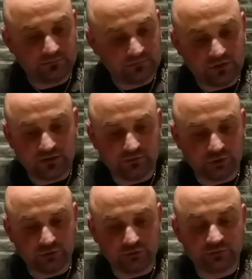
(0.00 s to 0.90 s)
another
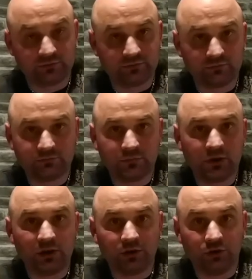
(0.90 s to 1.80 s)
good
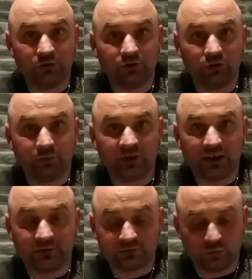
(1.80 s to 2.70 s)
YouTube
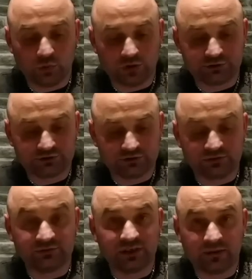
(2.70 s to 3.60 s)
channel to watch
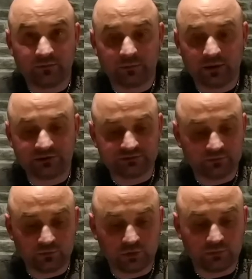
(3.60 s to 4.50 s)
and get information
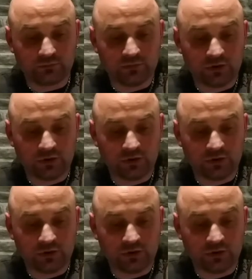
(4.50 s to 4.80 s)
from.